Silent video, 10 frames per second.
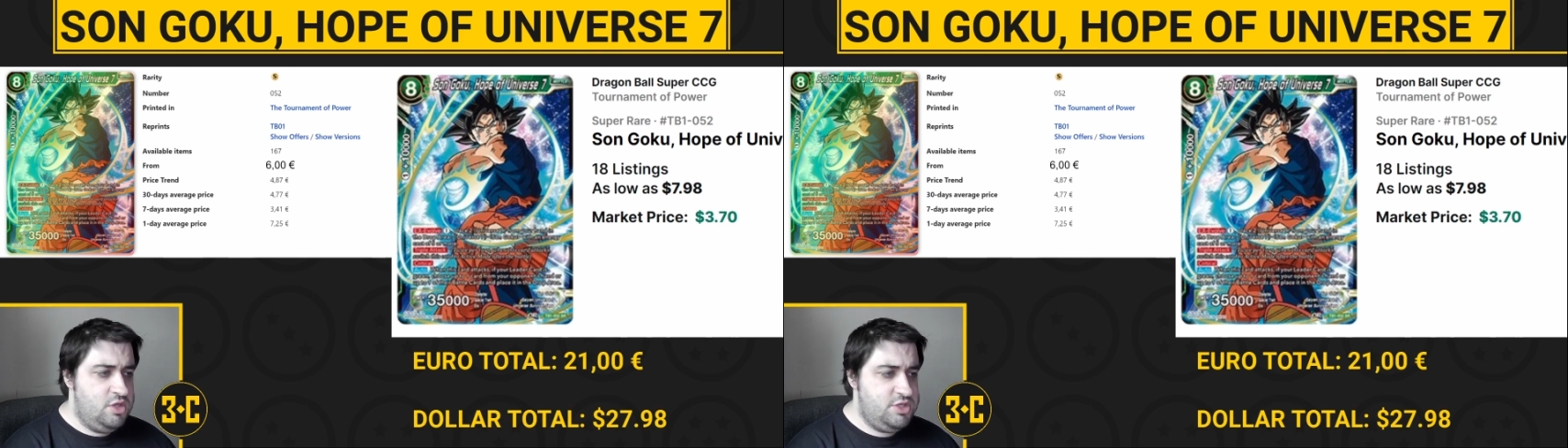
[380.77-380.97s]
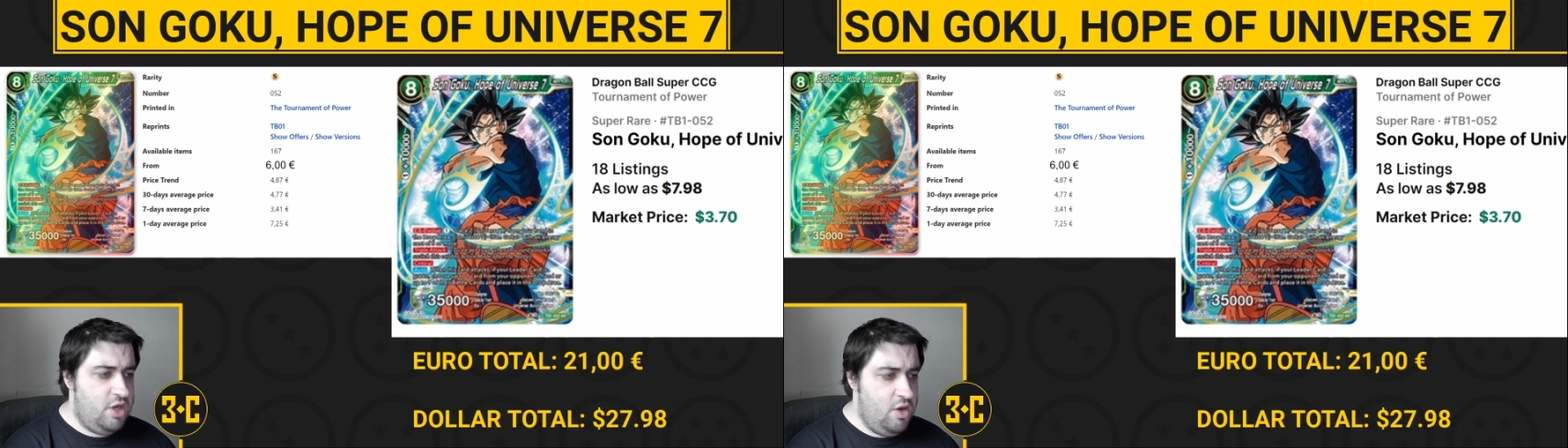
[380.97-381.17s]

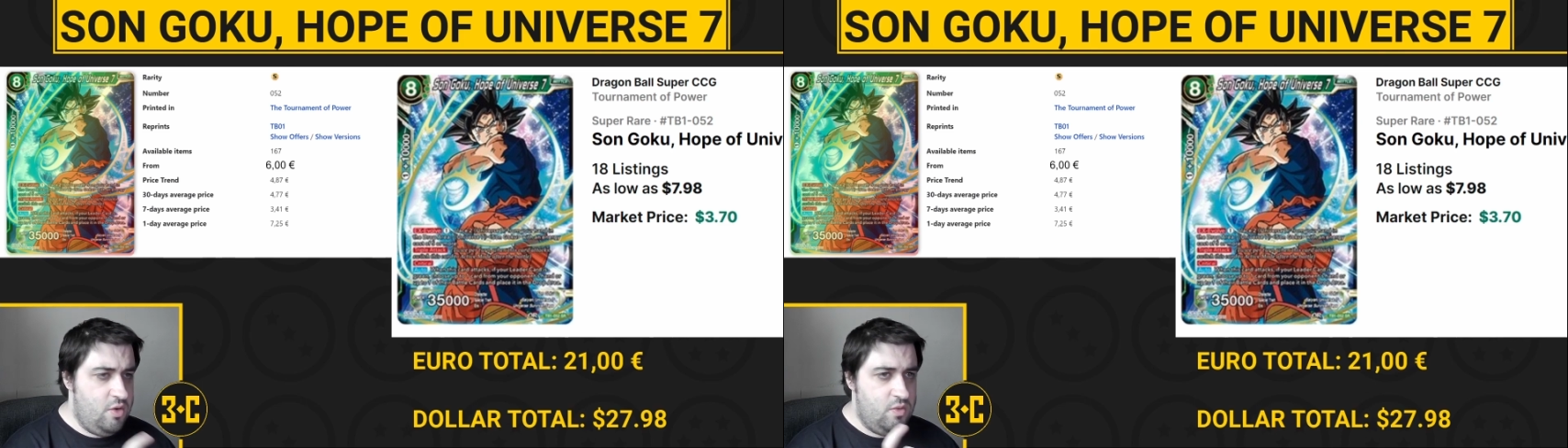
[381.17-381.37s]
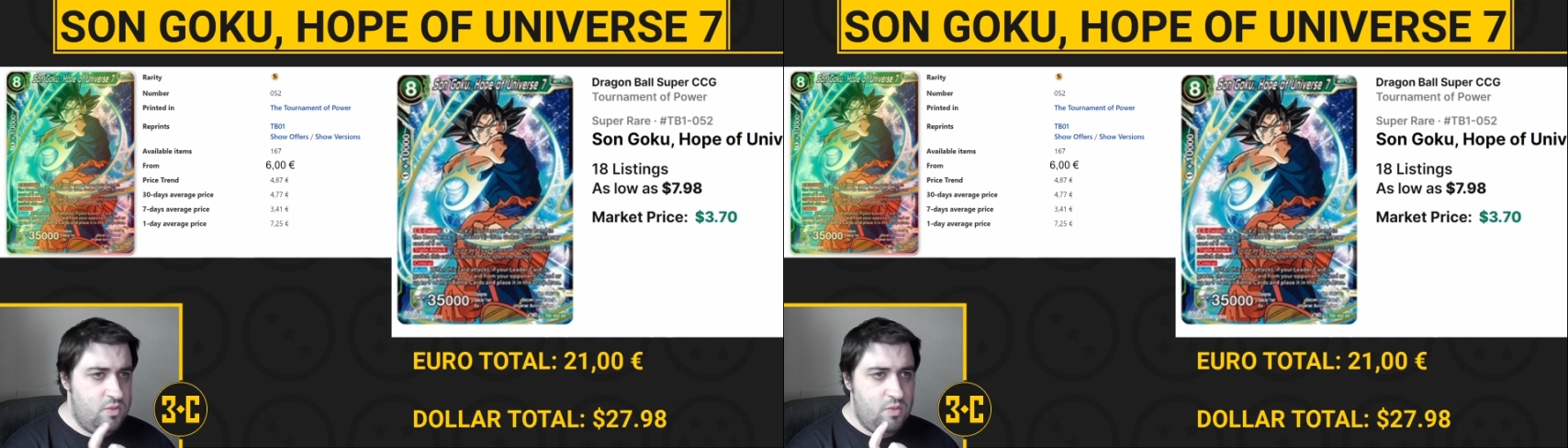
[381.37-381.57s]

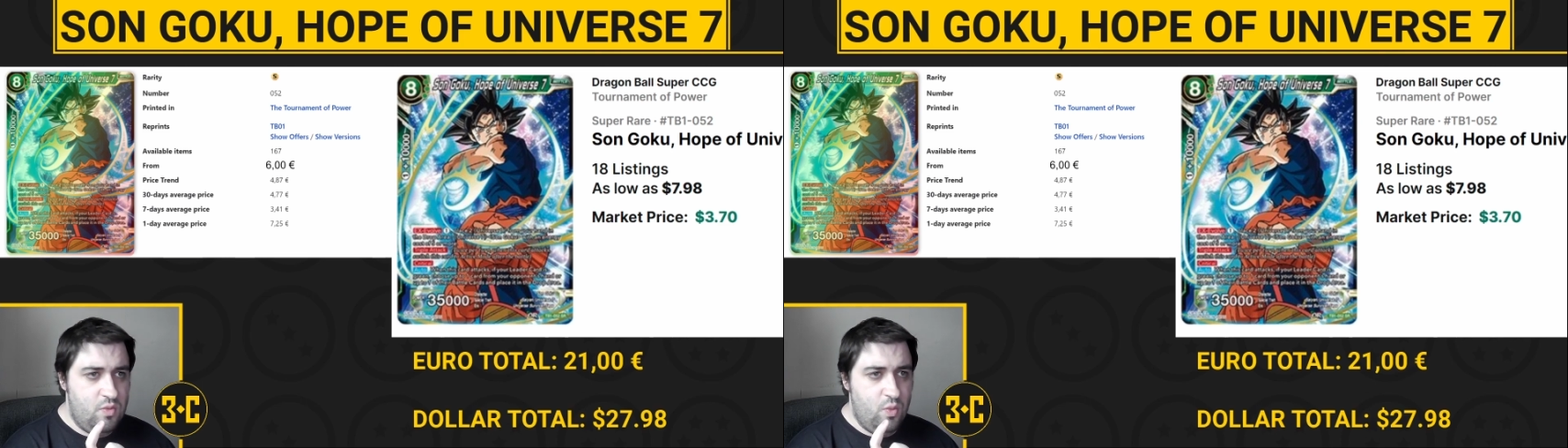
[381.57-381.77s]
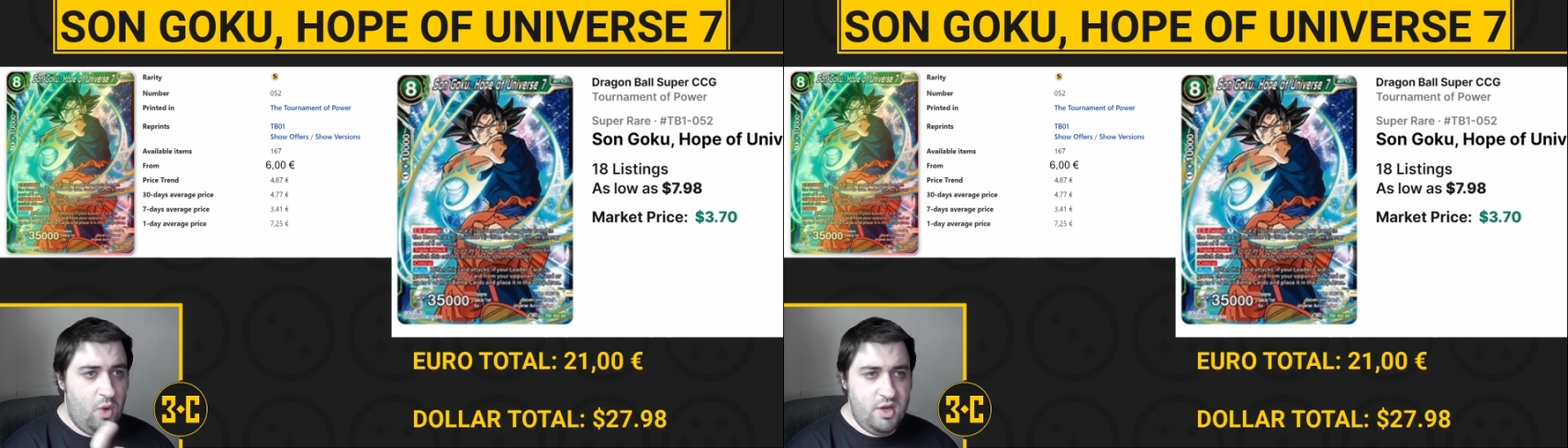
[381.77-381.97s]
So
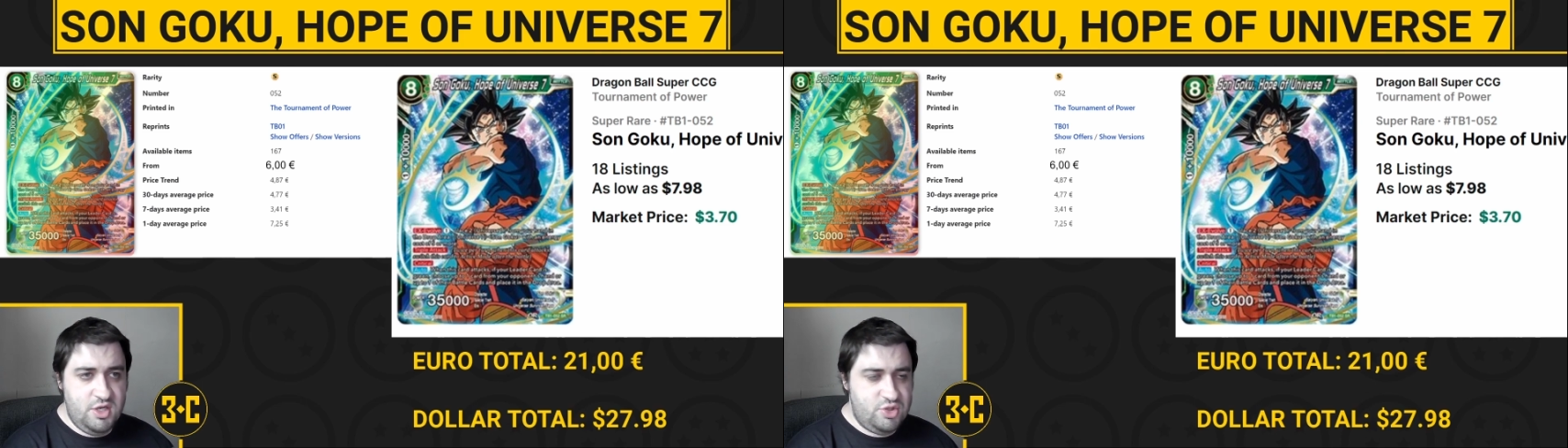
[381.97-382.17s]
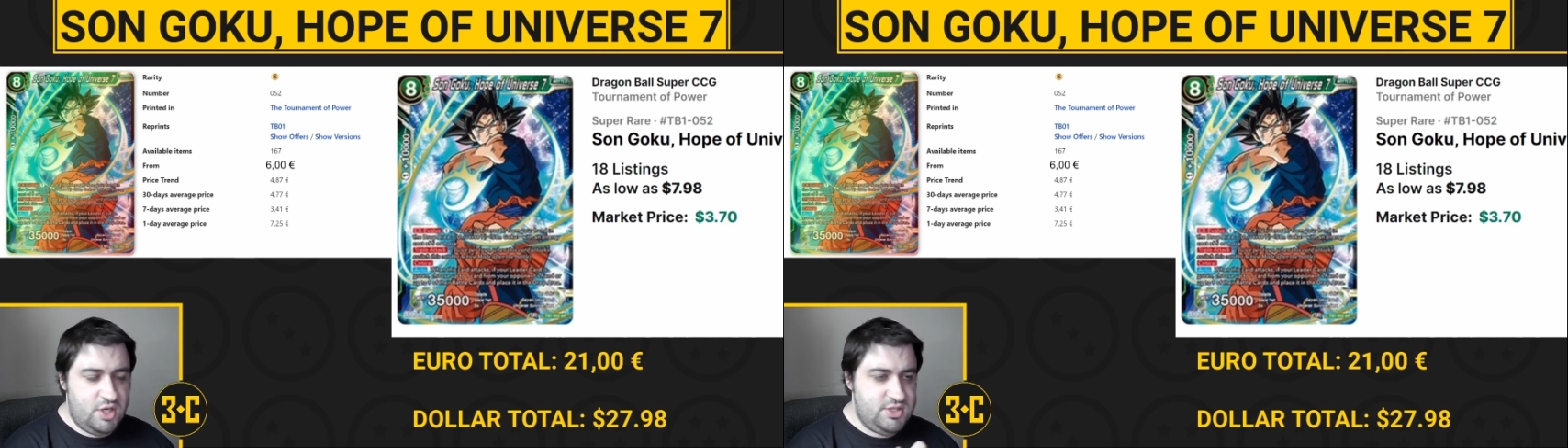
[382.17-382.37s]
one
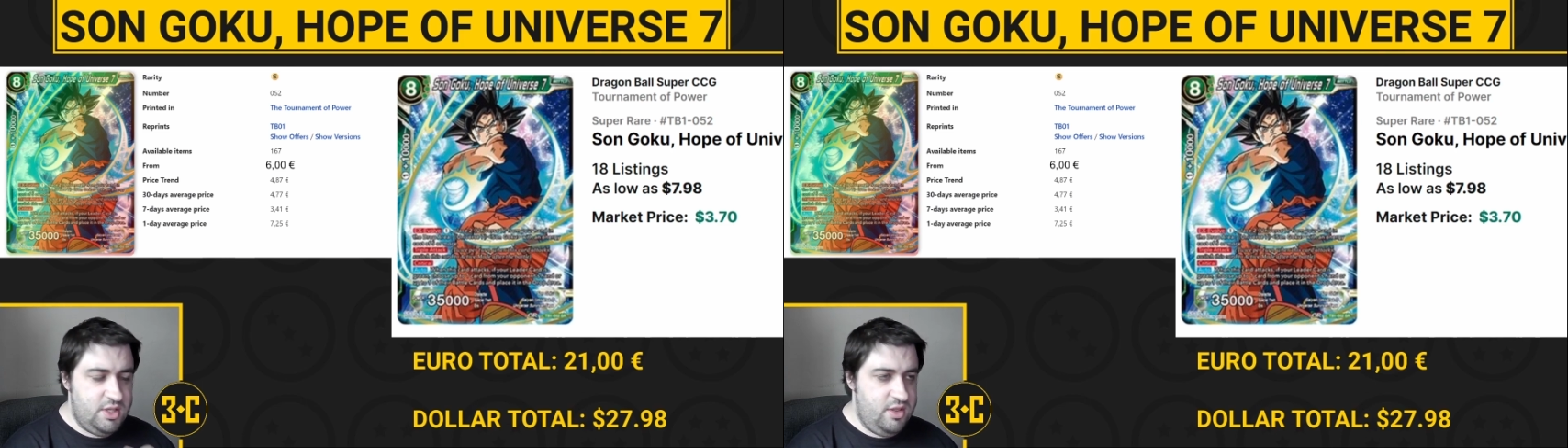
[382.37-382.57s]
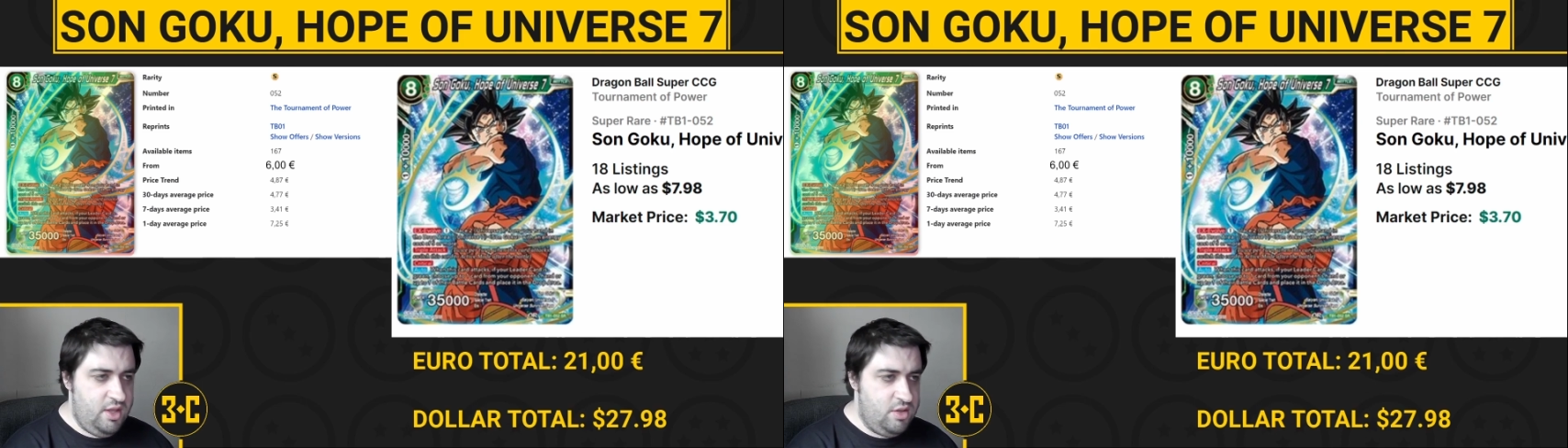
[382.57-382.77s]

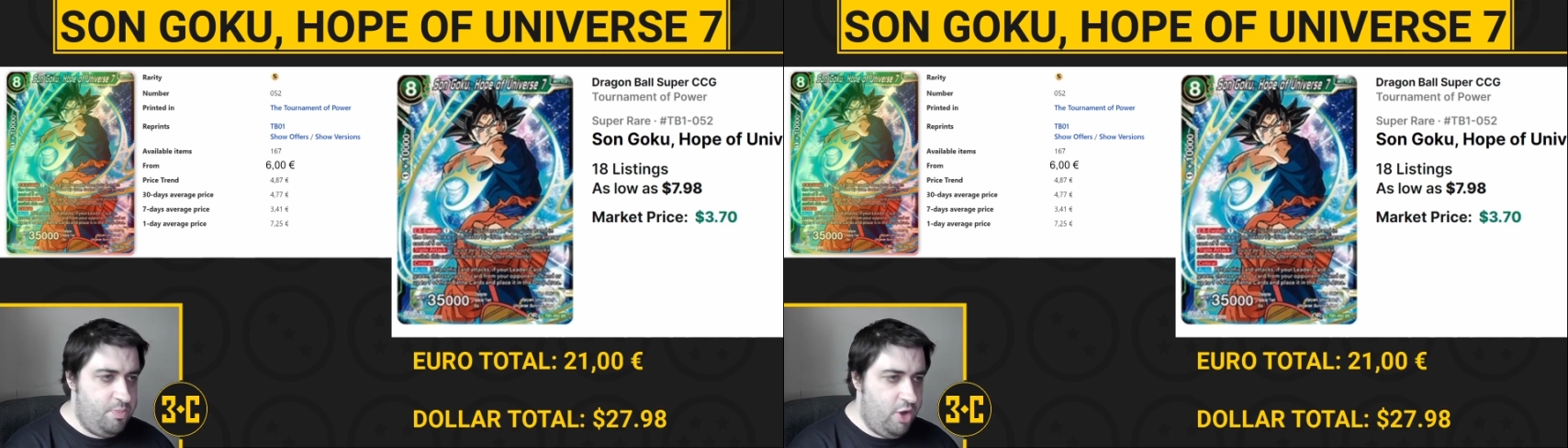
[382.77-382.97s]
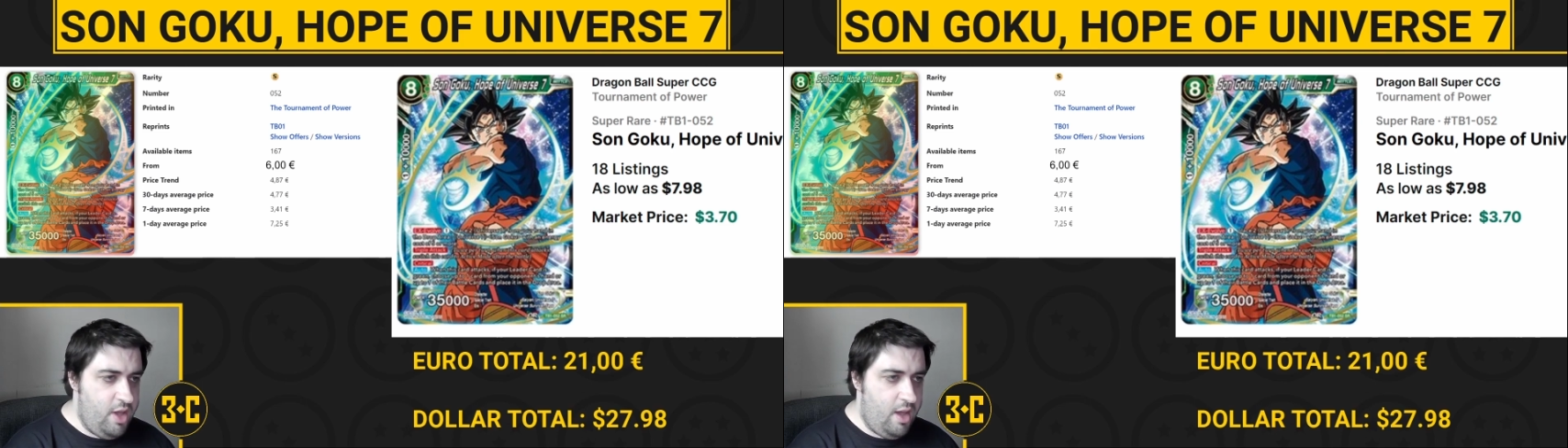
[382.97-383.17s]
interesting thing to
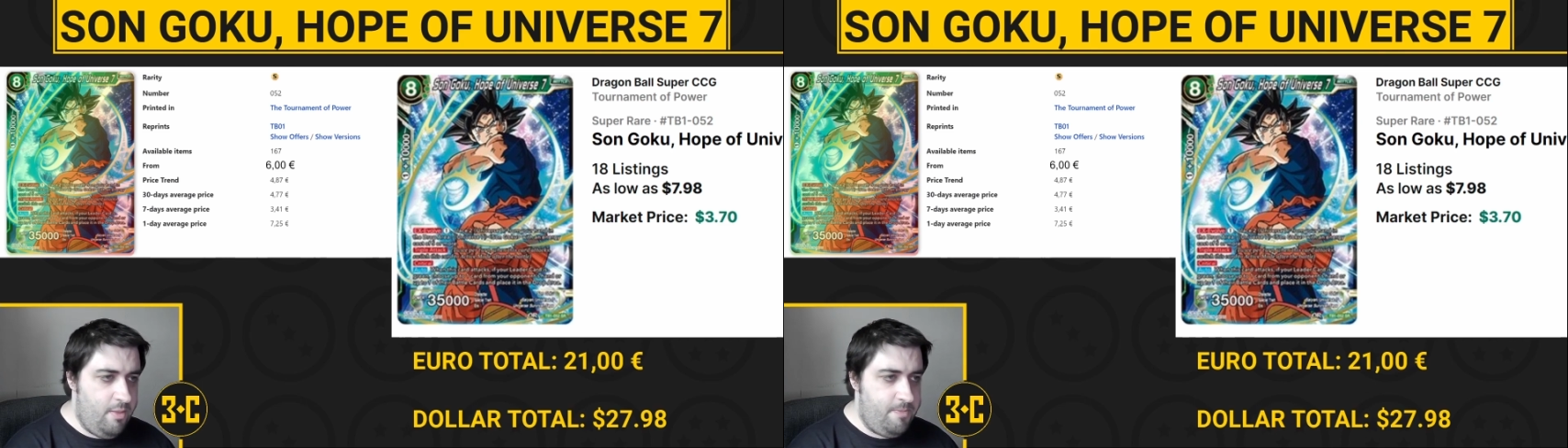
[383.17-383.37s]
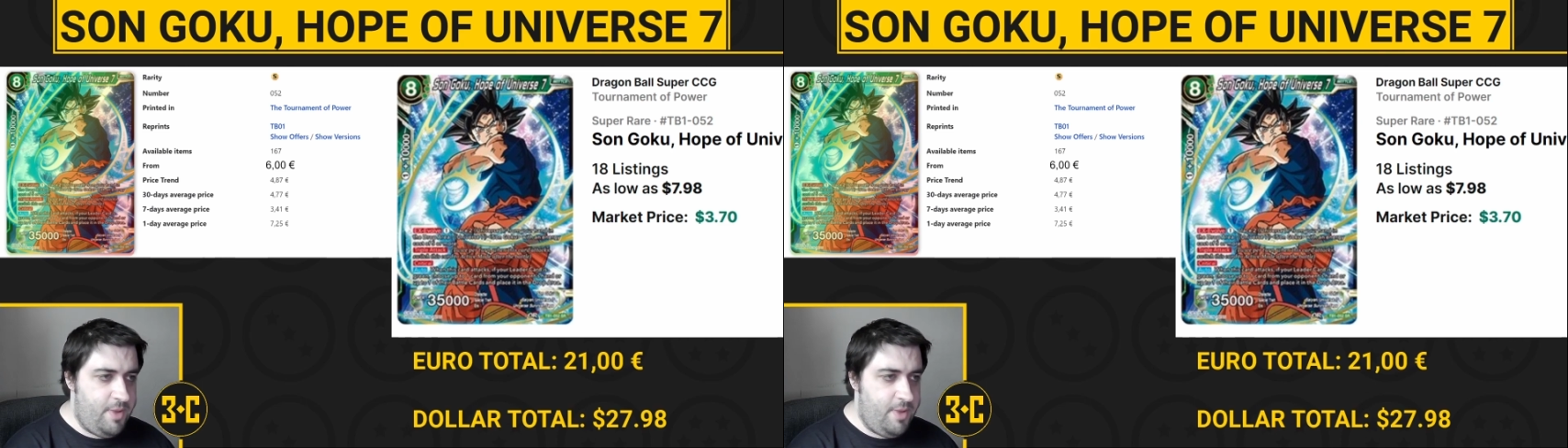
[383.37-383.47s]
point out